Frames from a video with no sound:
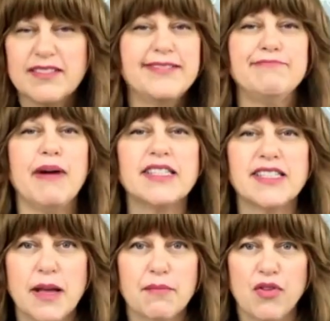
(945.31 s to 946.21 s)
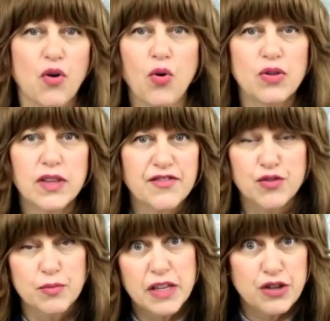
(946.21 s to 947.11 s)
messes up the whole living
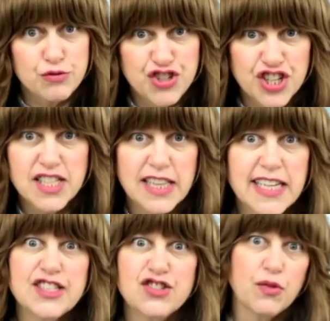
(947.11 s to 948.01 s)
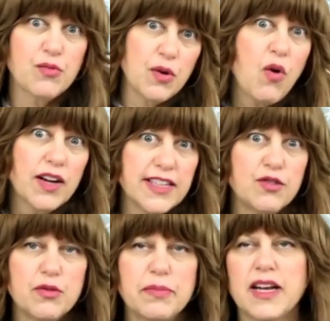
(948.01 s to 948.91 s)
room that you just cleaned so that when he walked in
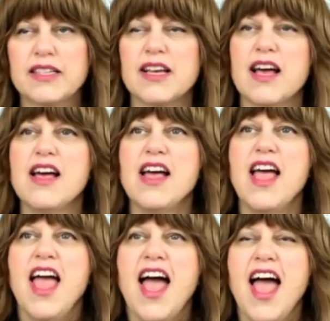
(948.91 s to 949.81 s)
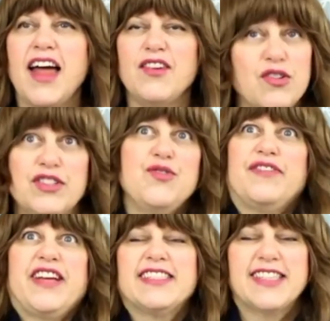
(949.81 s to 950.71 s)
it would be nice and or you have
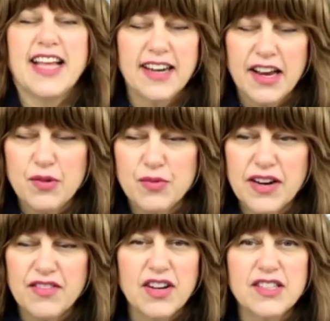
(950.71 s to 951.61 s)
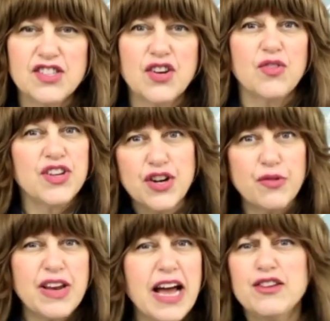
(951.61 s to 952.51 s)
guests that night or whatever. And so you know
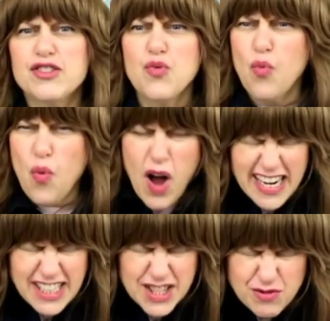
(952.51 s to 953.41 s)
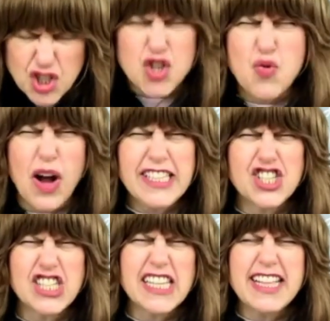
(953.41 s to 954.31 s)
now you say, what did you do? I
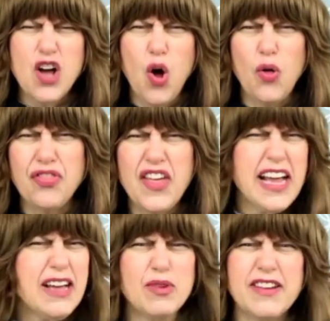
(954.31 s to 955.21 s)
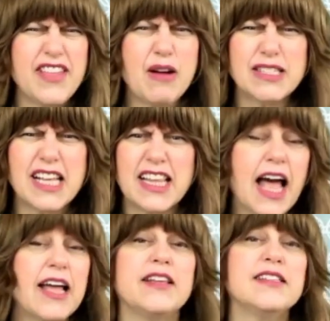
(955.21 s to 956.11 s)
just cleaned the whole thing and what if that was the
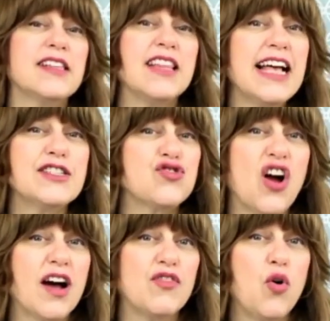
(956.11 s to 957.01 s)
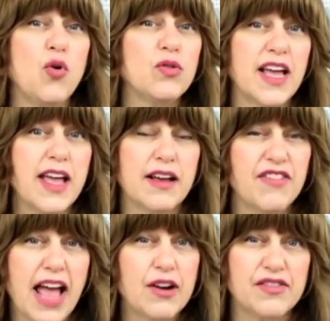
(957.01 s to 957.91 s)
last, and it's the last straw of a whole day
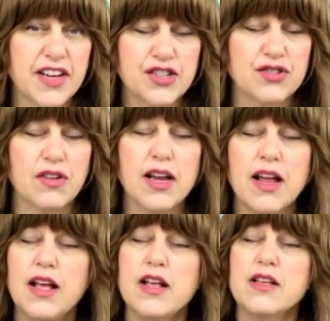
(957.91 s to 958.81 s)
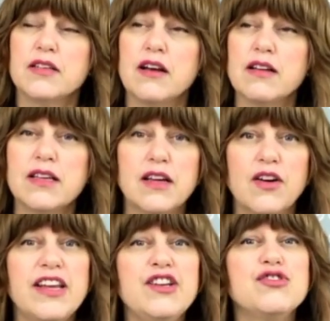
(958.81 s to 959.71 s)
of aggravation, right? So you
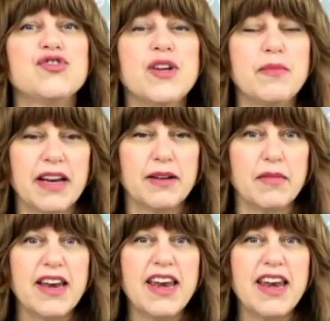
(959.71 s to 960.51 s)
know, and you scream at him.